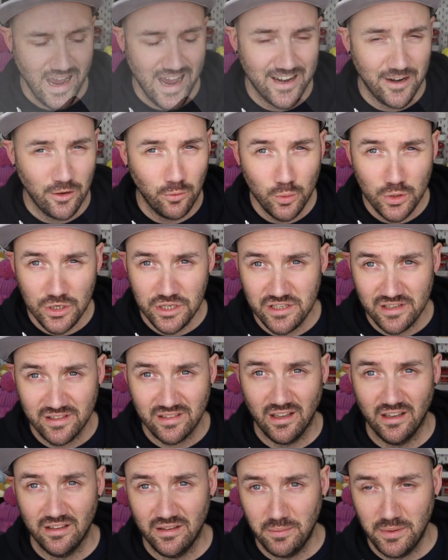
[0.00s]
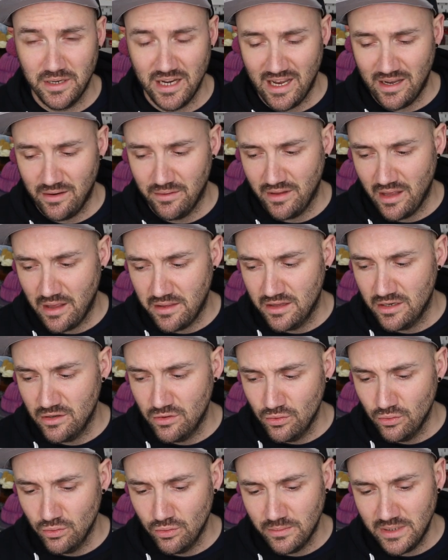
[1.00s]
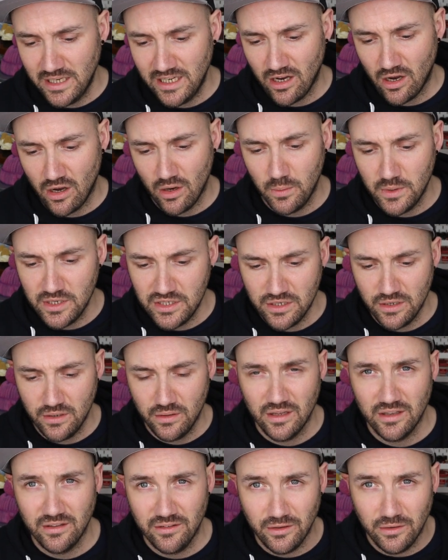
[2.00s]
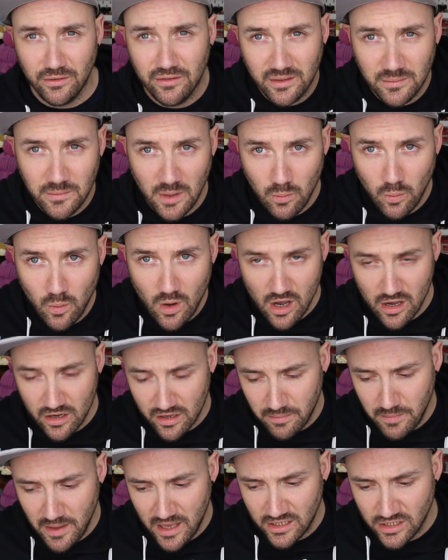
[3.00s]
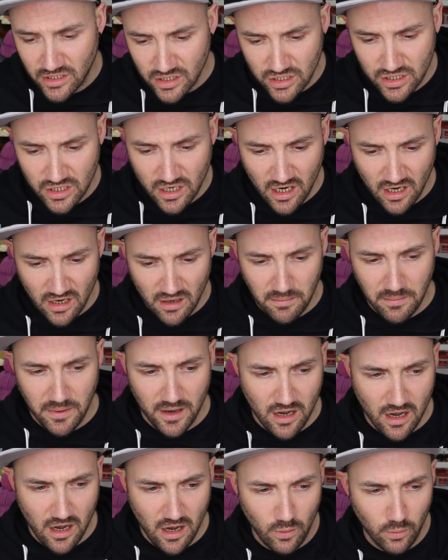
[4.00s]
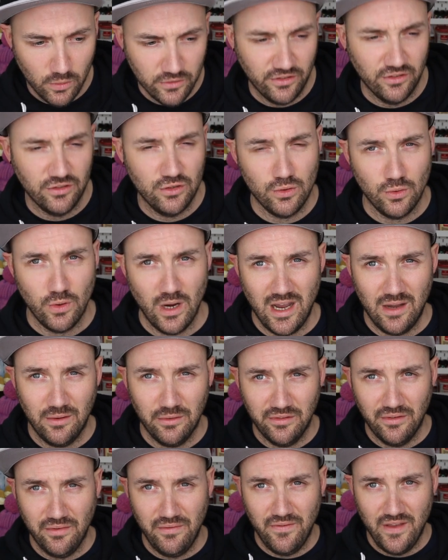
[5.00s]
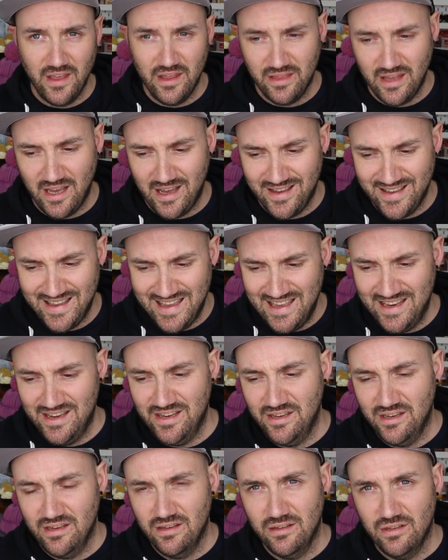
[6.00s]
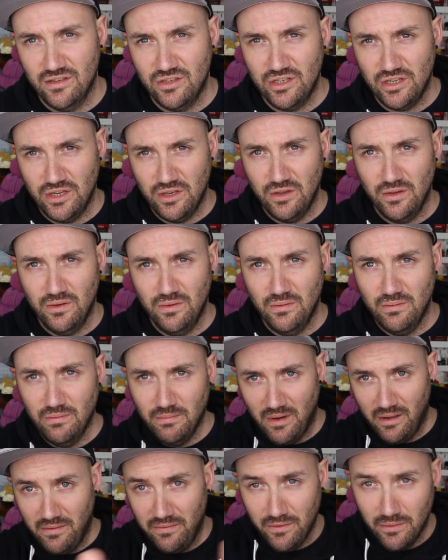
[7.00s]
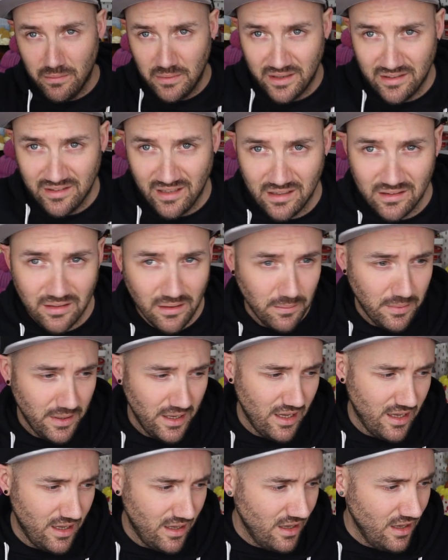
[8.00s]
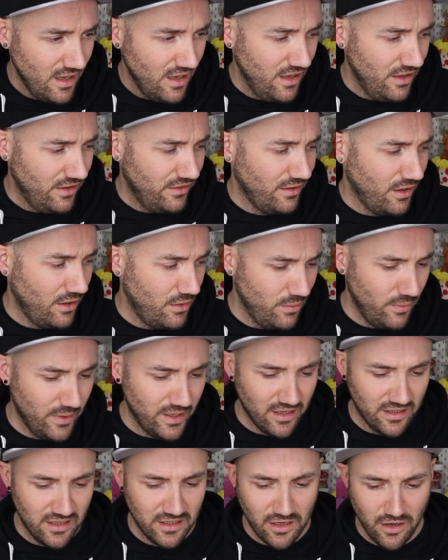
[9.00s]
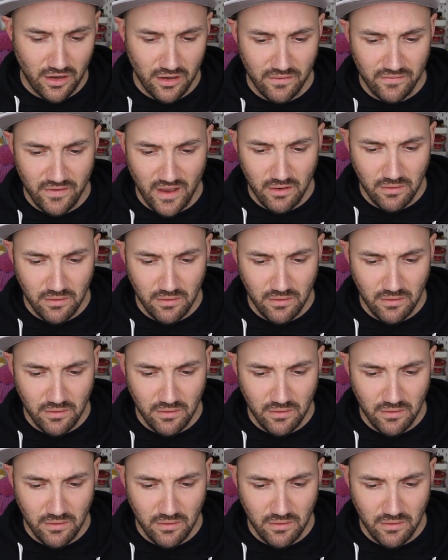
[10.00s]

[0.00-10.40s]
And I would just like to put it out there that normally I would do this using my workbench, but I wasn't sure how to fit that into my filming setup here. So we're going to go